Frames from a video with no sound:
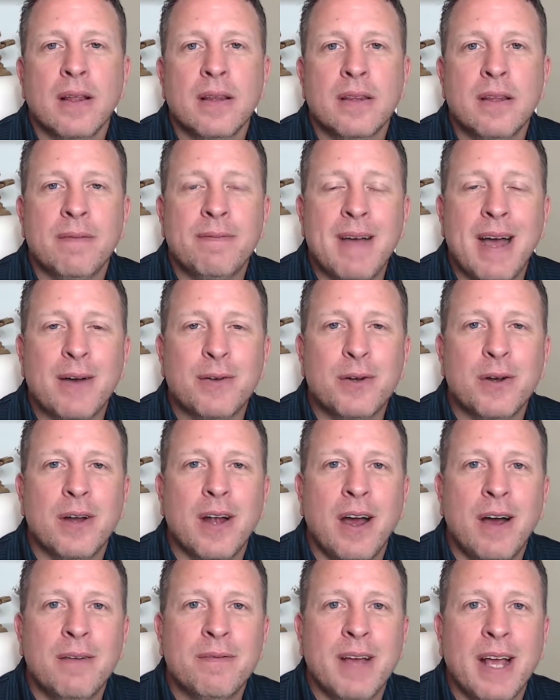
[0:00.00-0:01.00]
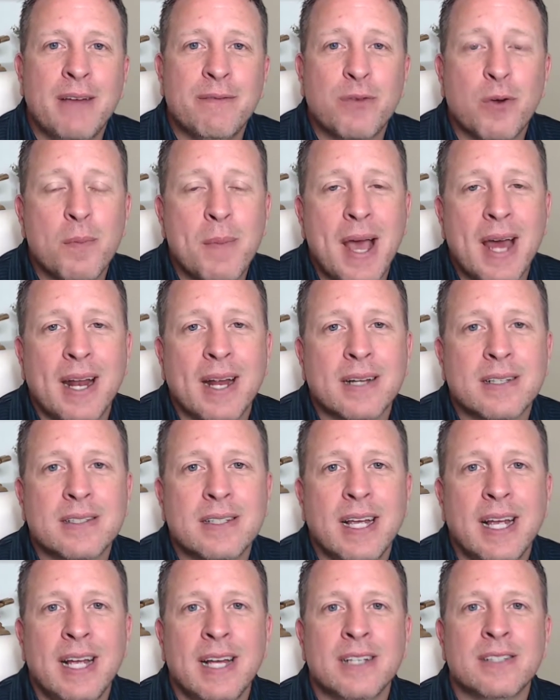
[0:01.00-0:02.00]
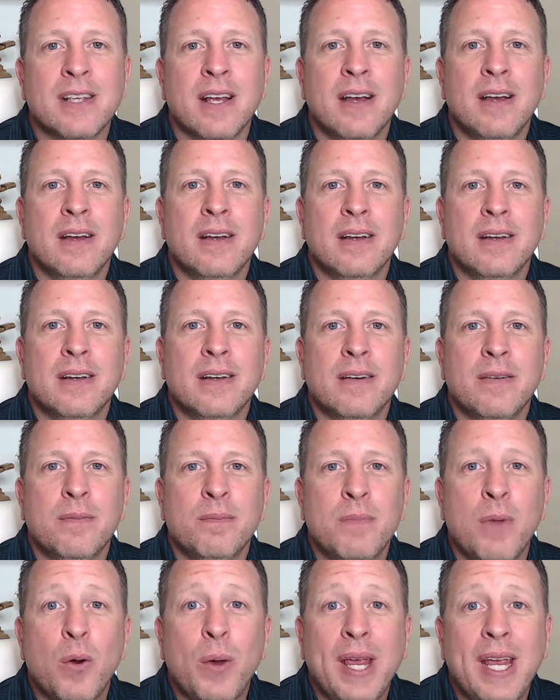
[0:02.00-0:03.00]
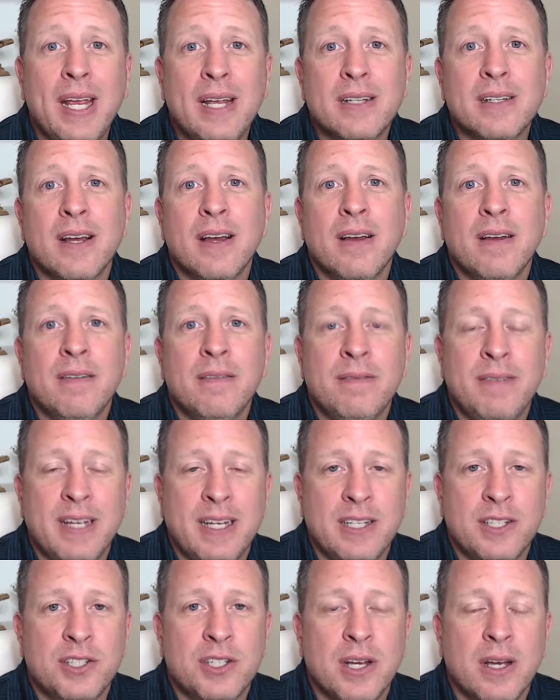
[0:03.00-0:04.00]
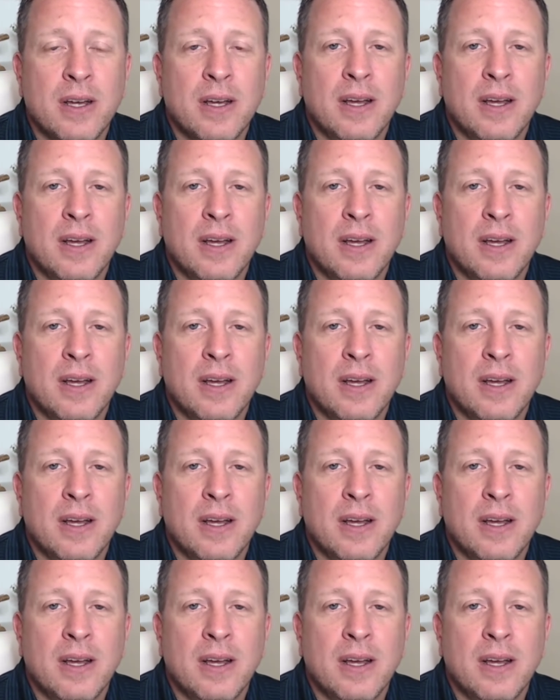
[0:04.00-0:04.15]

The founder of Informatics is Mohit Vij.